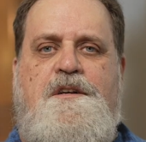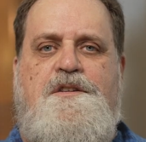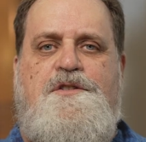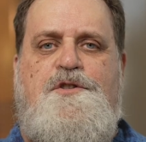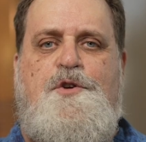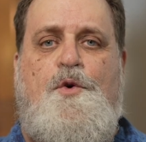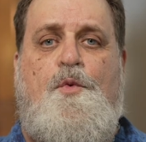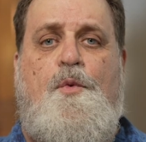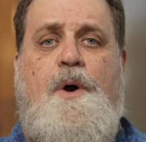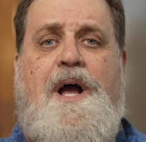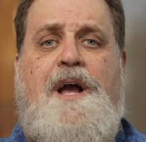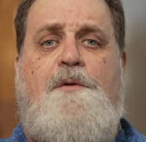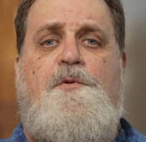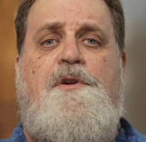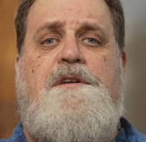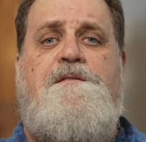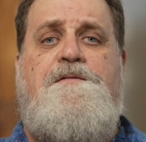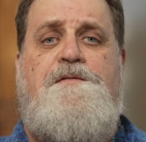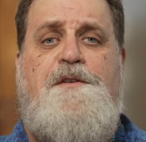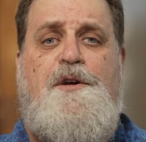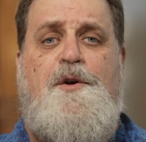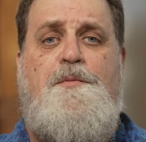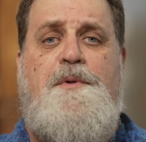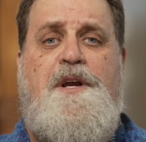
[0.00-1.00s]
So why would a
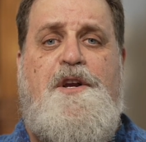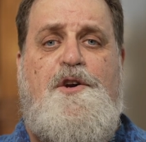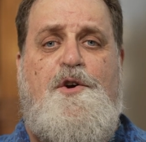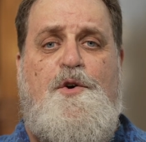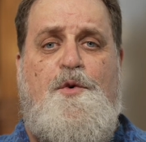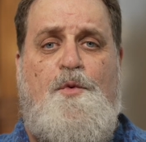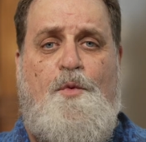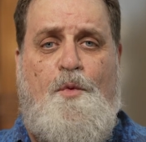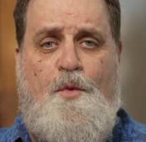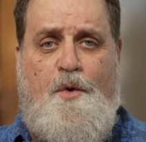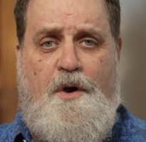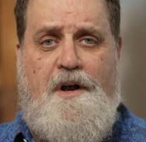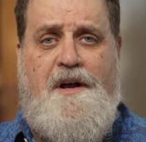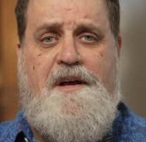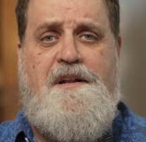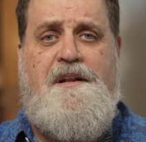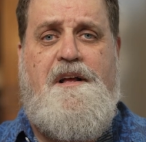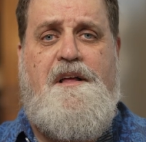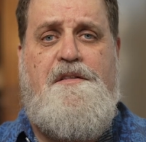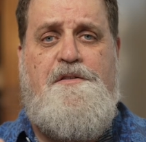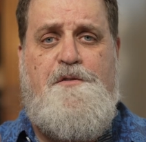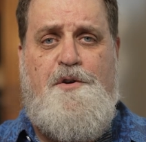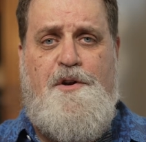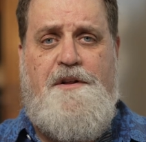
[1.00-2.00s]
filmmaker want
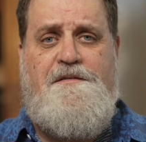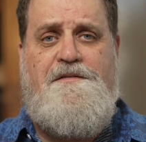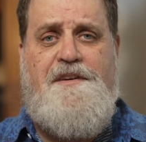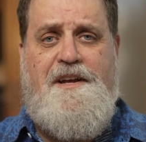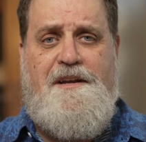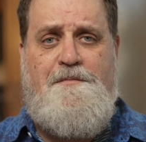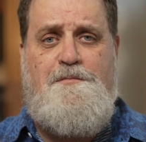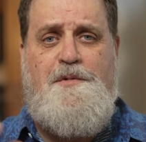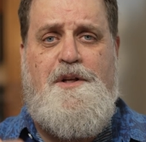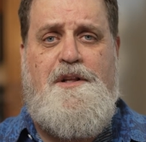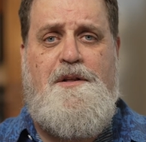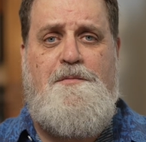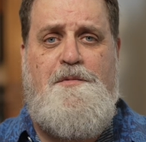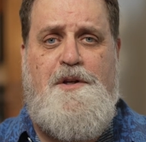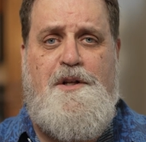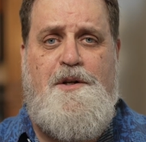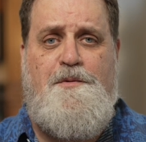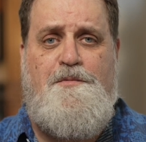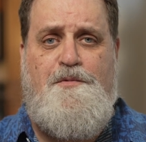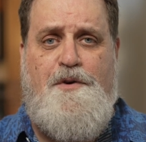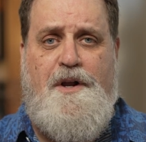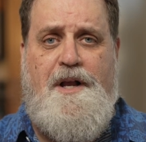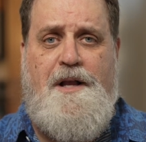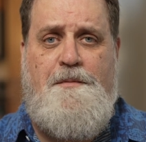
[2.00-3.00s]
a
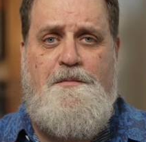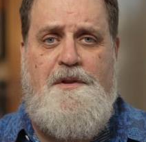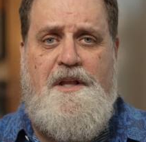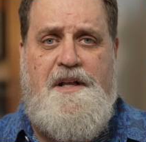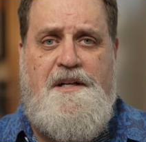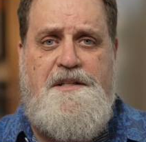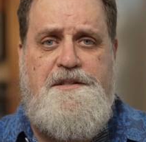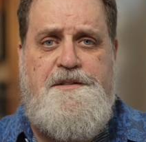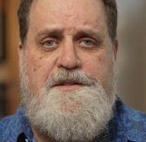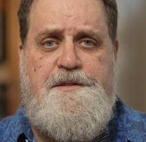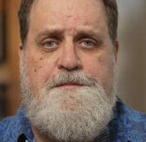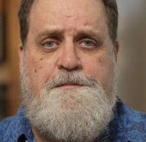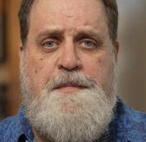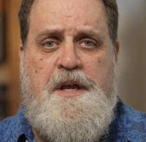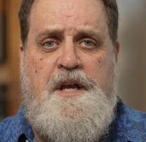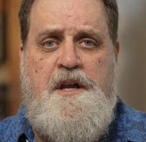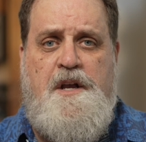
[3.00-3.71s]
35mm prime lens?